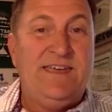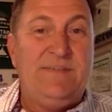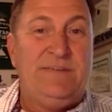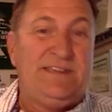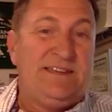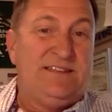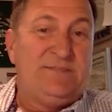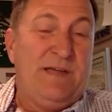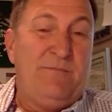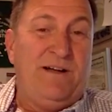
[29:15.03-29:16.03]

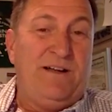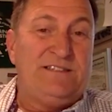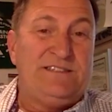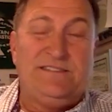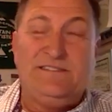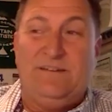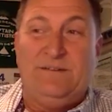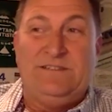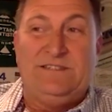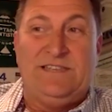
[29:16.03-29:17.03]
because my boss, I
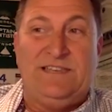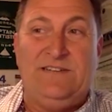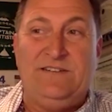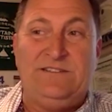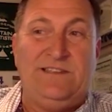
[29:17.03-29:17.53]
was gonna say, he goes,